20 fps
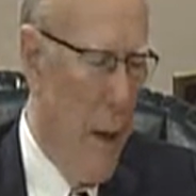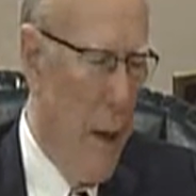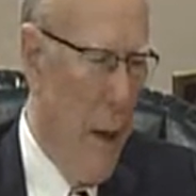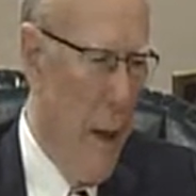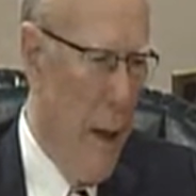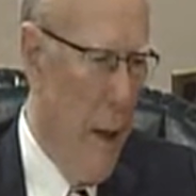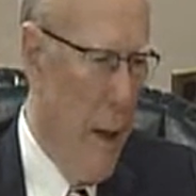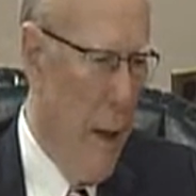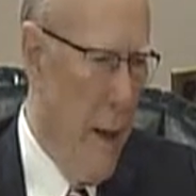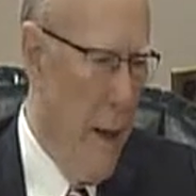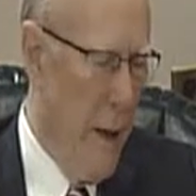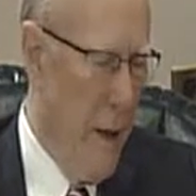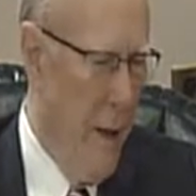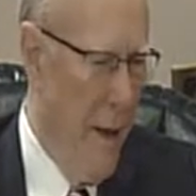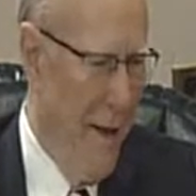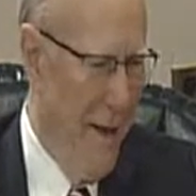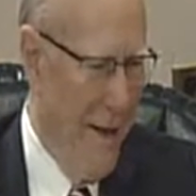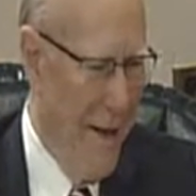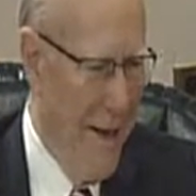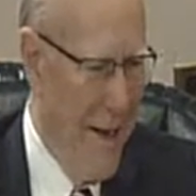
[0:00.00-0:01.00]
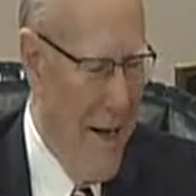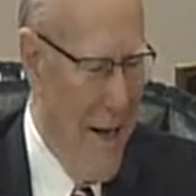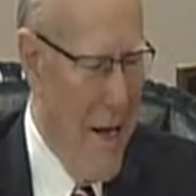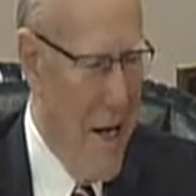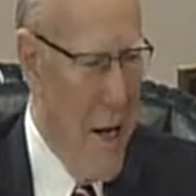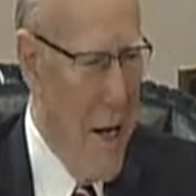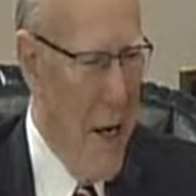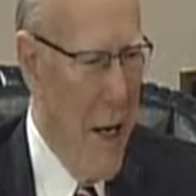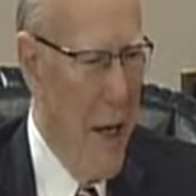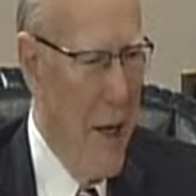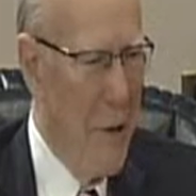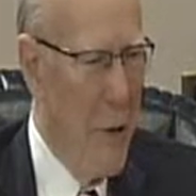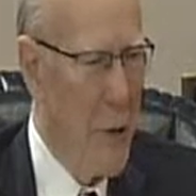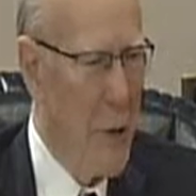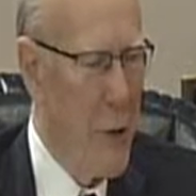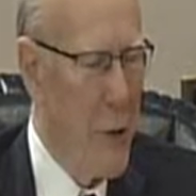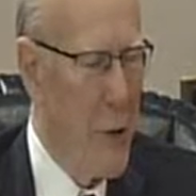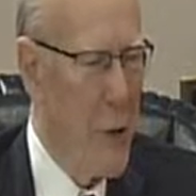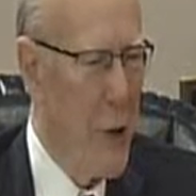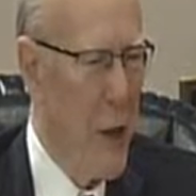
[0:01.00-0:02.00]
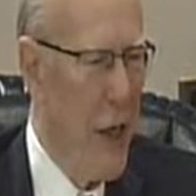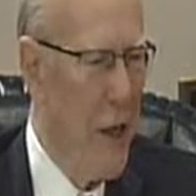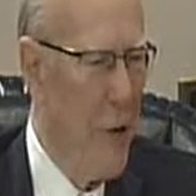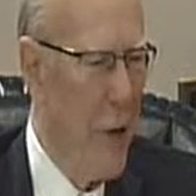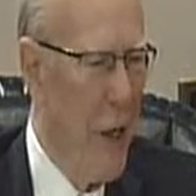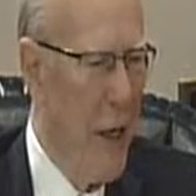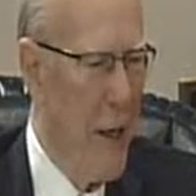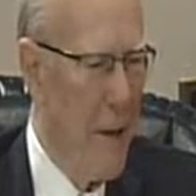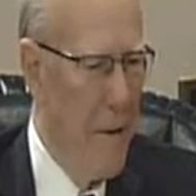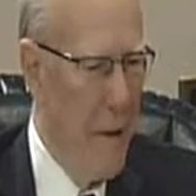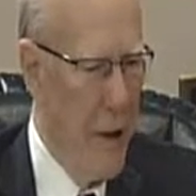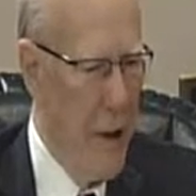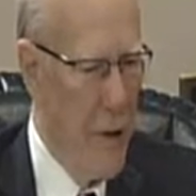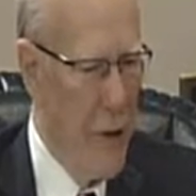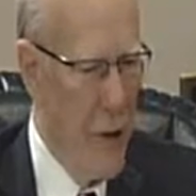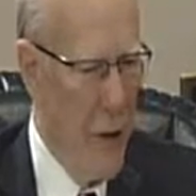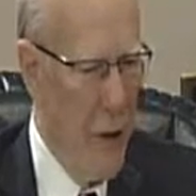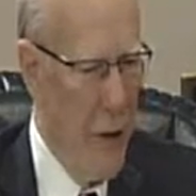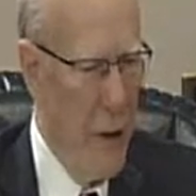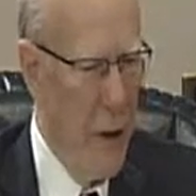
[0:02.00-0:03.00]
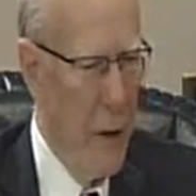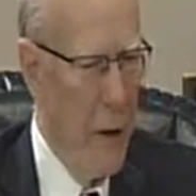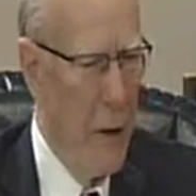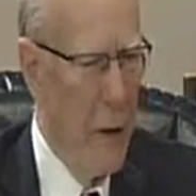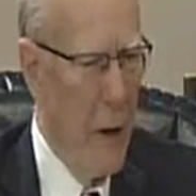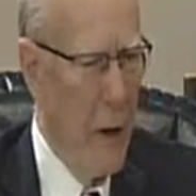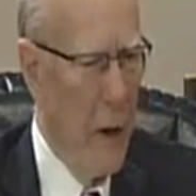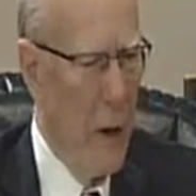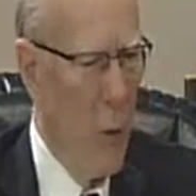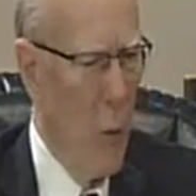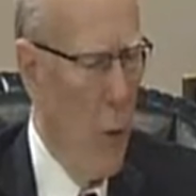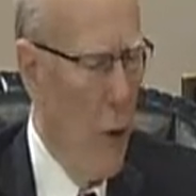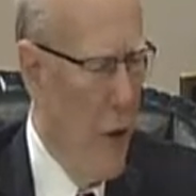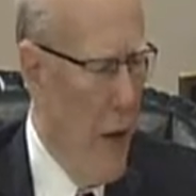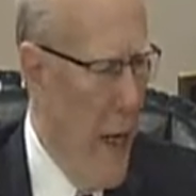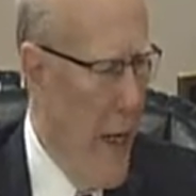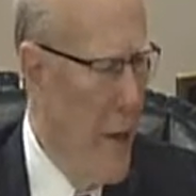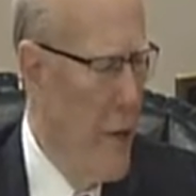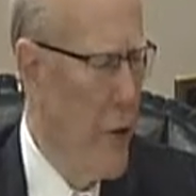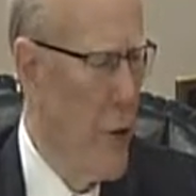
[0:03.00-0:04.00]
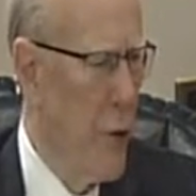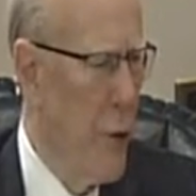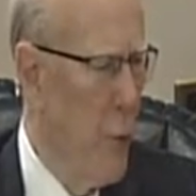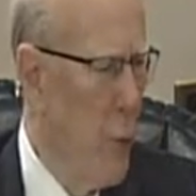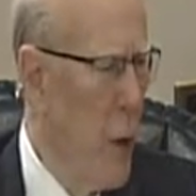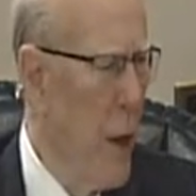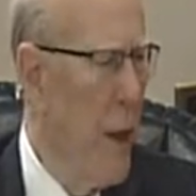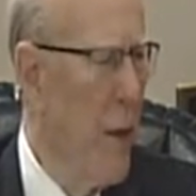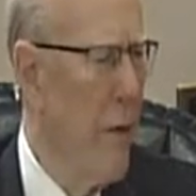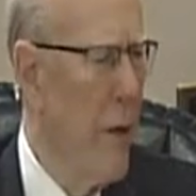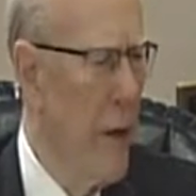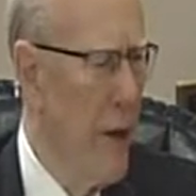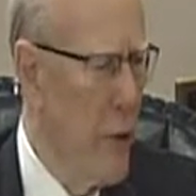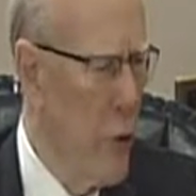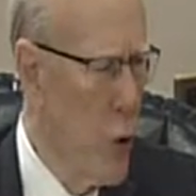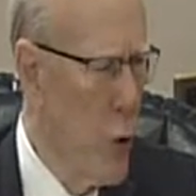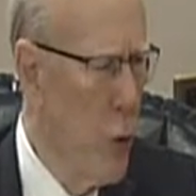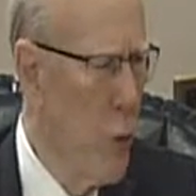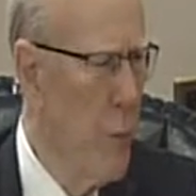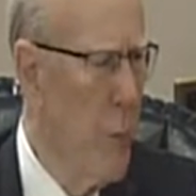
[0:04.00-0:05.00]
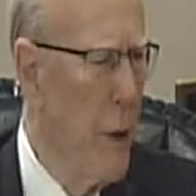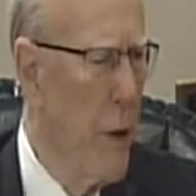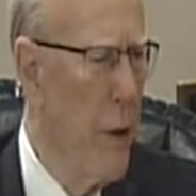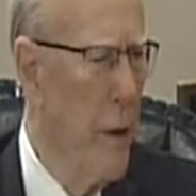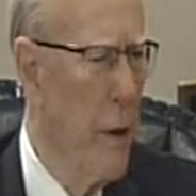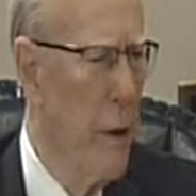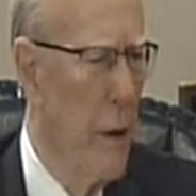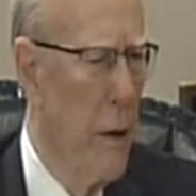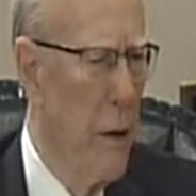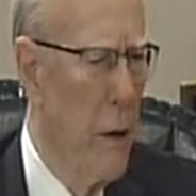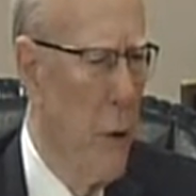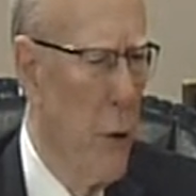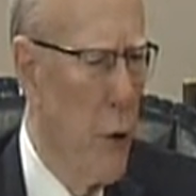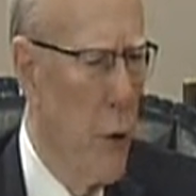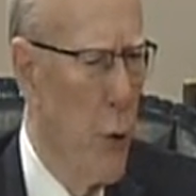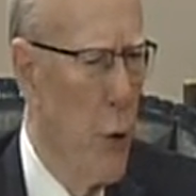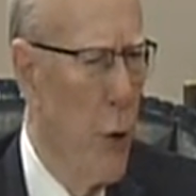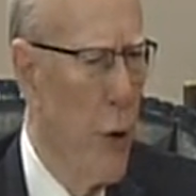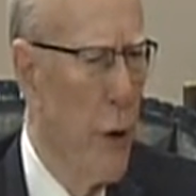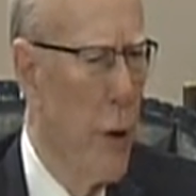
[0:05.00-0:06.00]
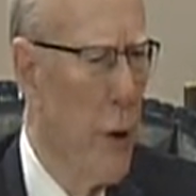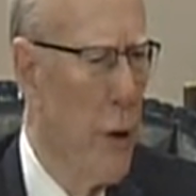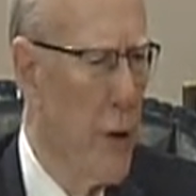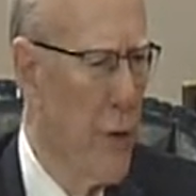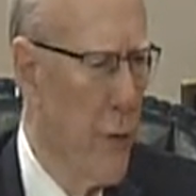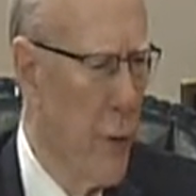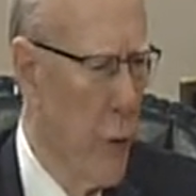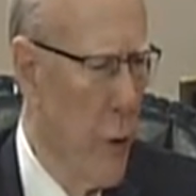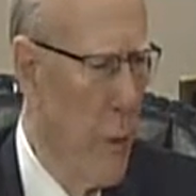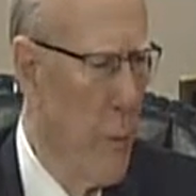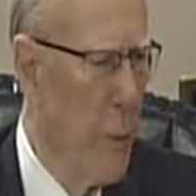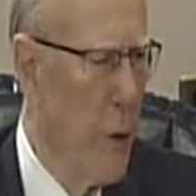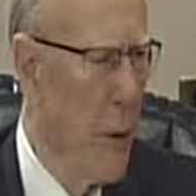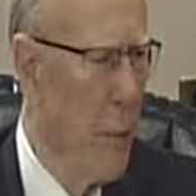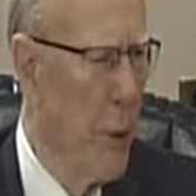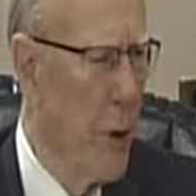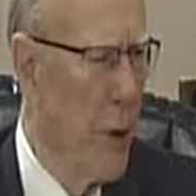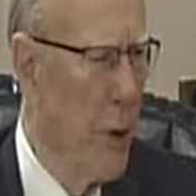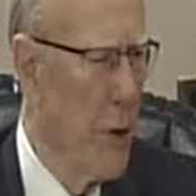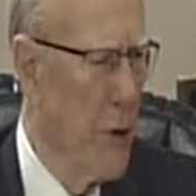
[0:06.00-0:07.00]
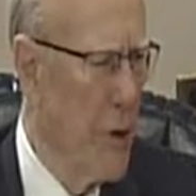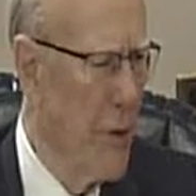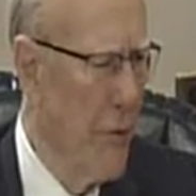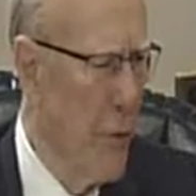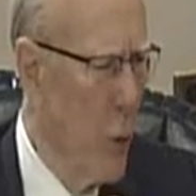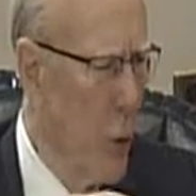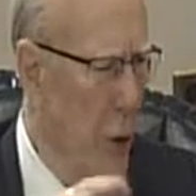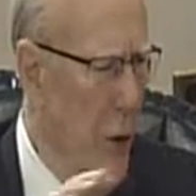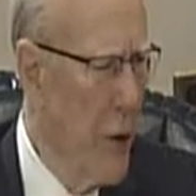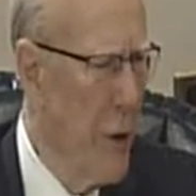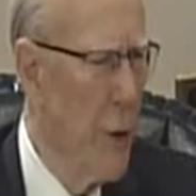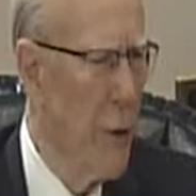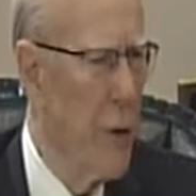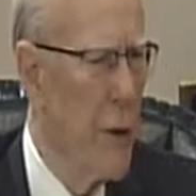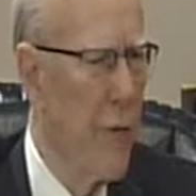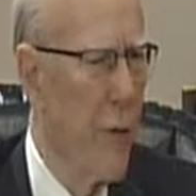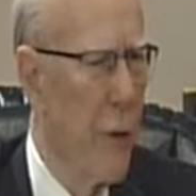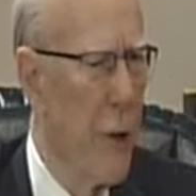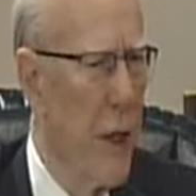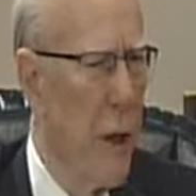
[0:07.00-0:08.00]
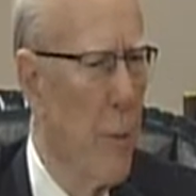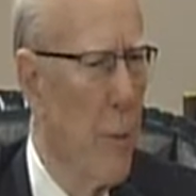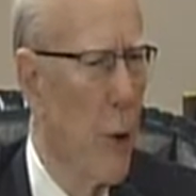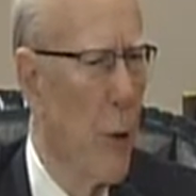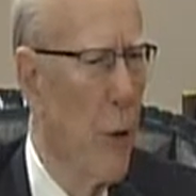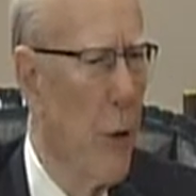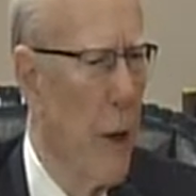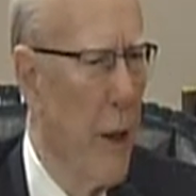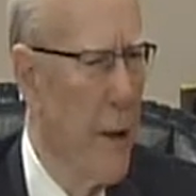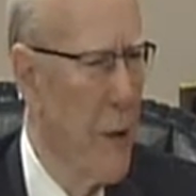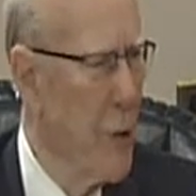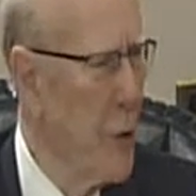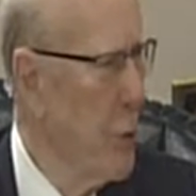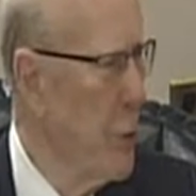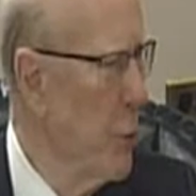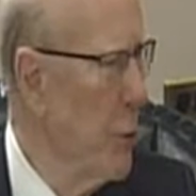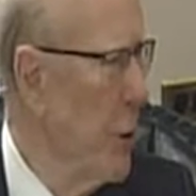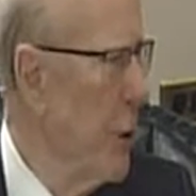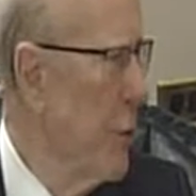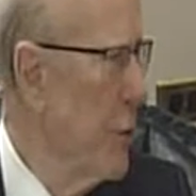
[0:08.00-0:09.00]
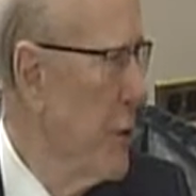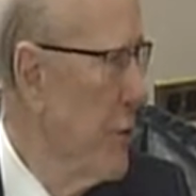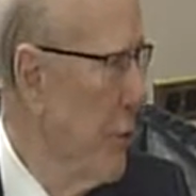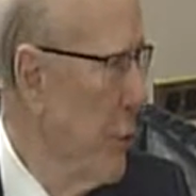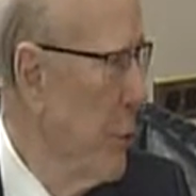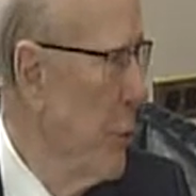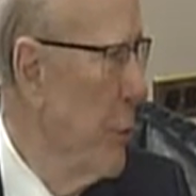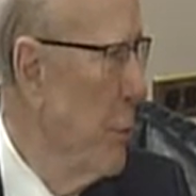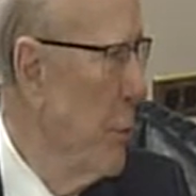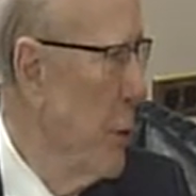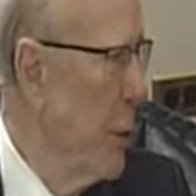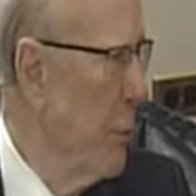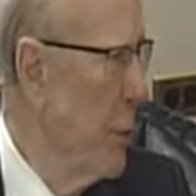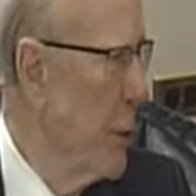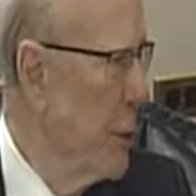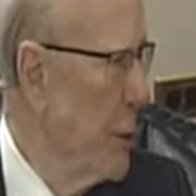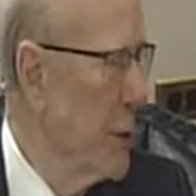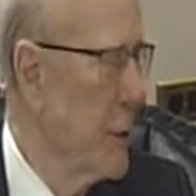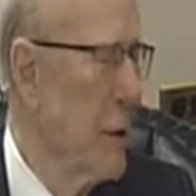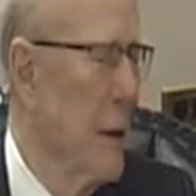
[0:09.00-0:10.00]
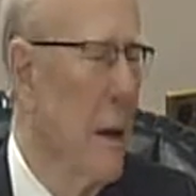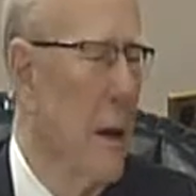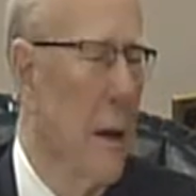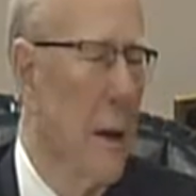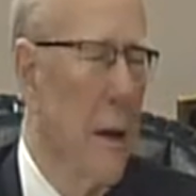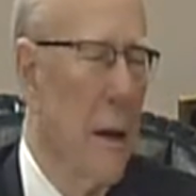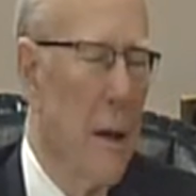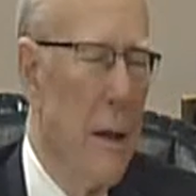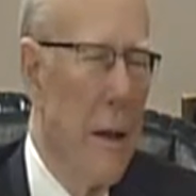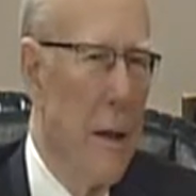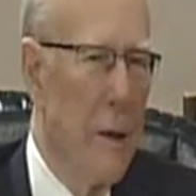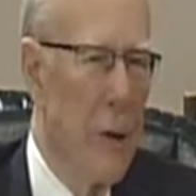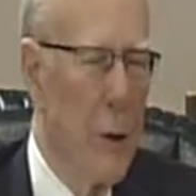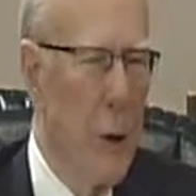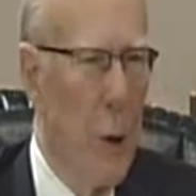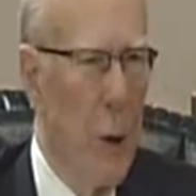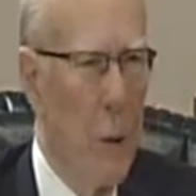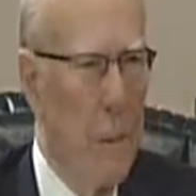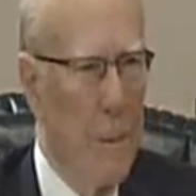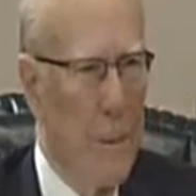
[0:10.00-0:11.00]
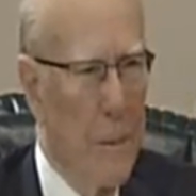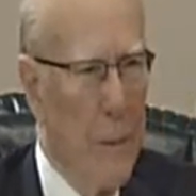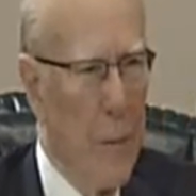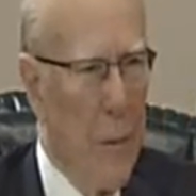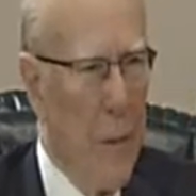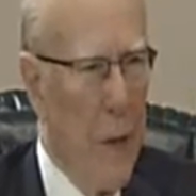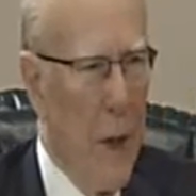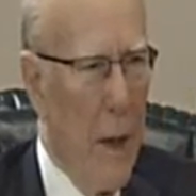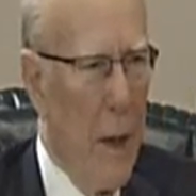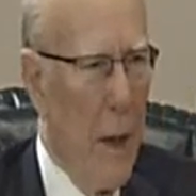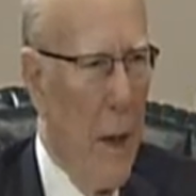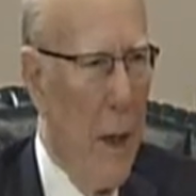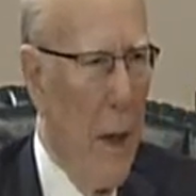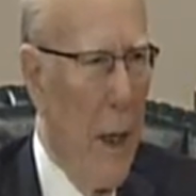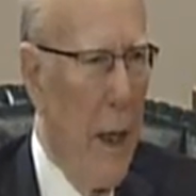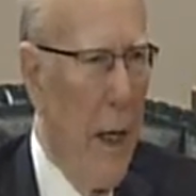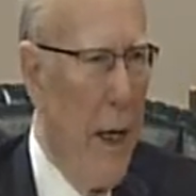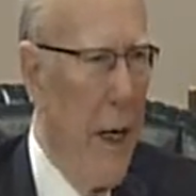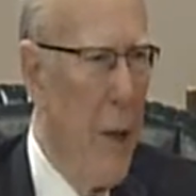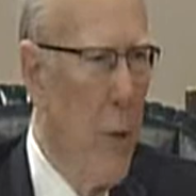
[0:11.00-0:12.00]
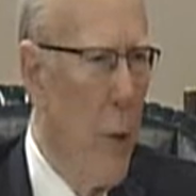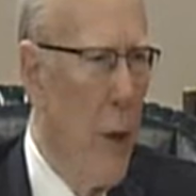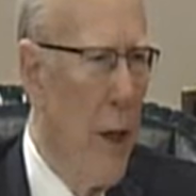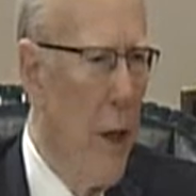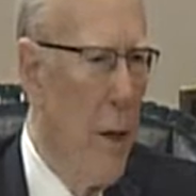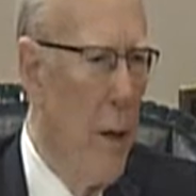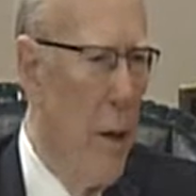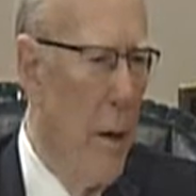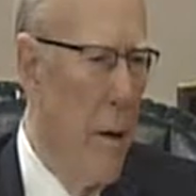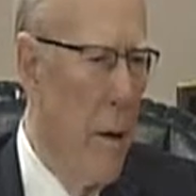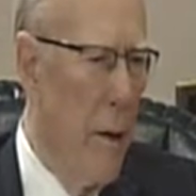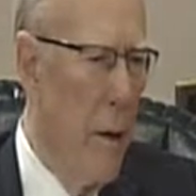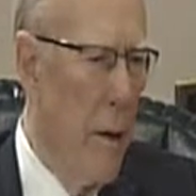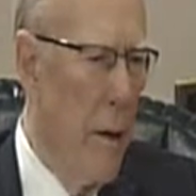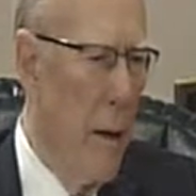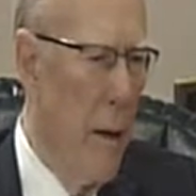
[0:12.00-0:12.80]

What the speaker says: and I used to say that, and he said, well, that is the way it should be. 2 years for Republicans, 40 years for Democrats, 2 years for Republicans. So anyway,